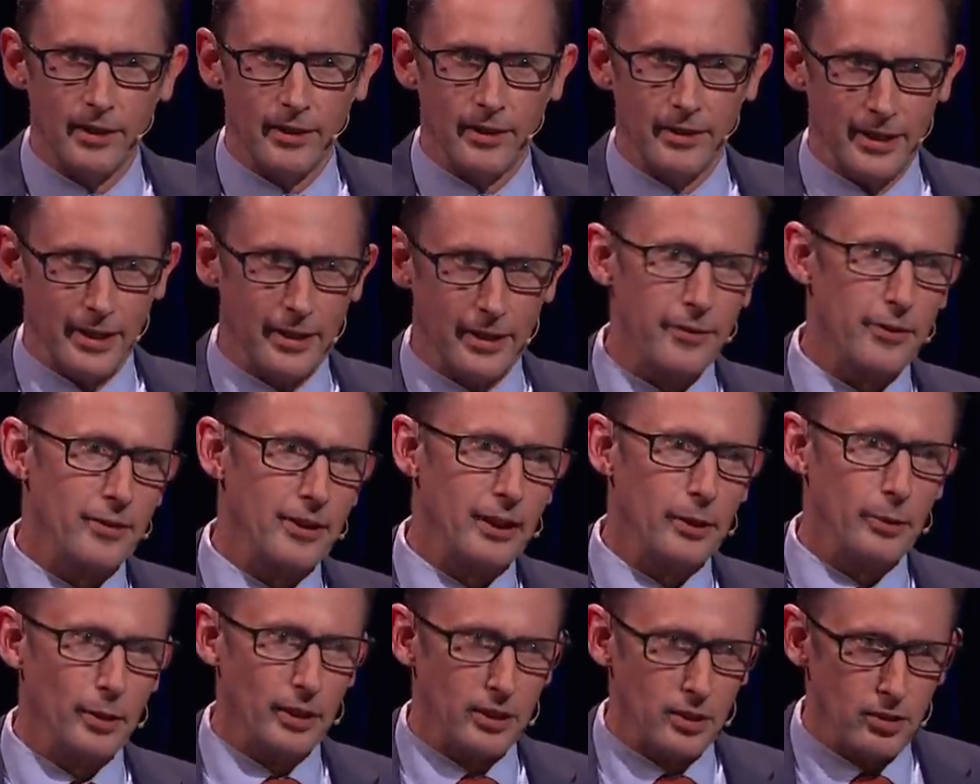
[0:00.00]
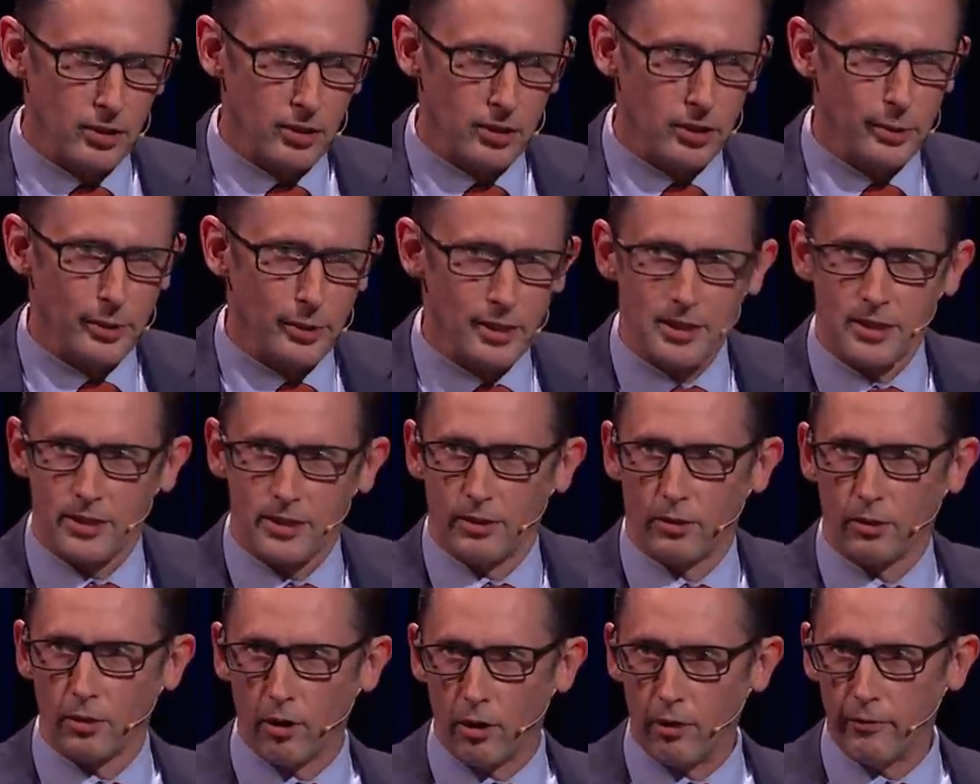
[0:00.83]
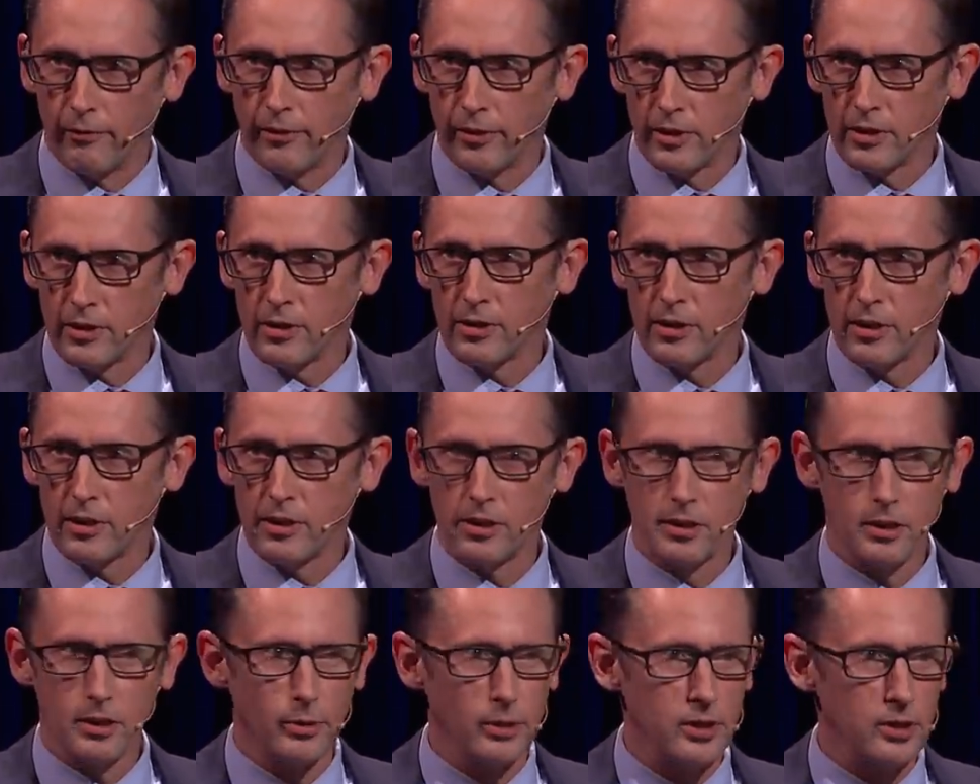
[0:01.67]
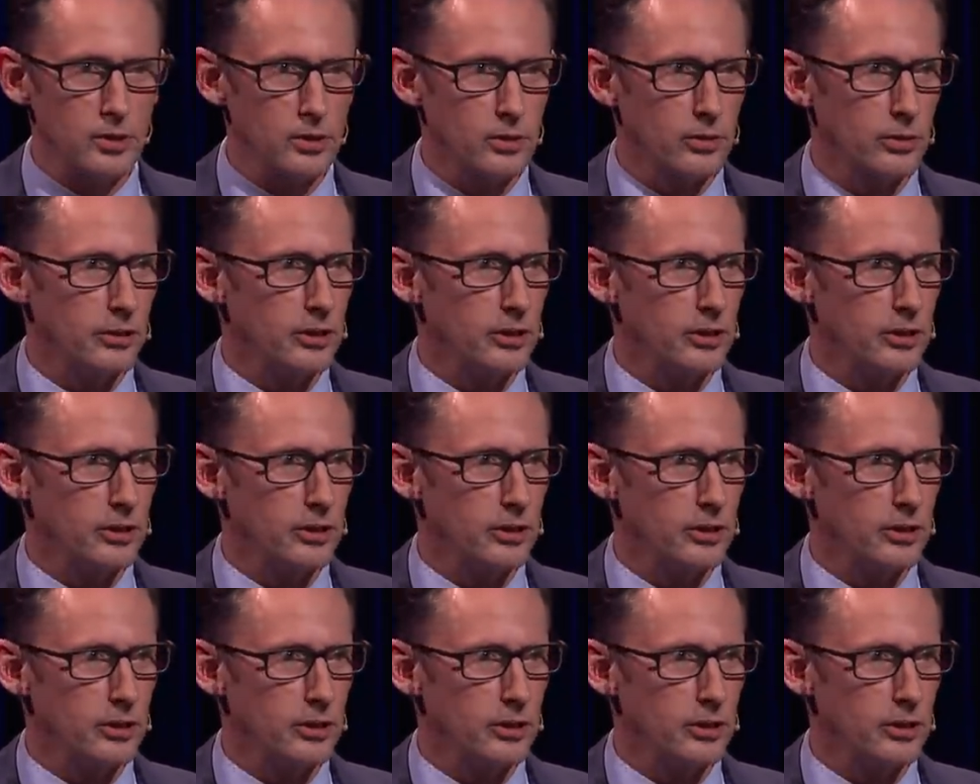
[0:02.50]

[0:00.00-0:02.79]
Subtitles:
The other thing we can do to instill confidence is to ensure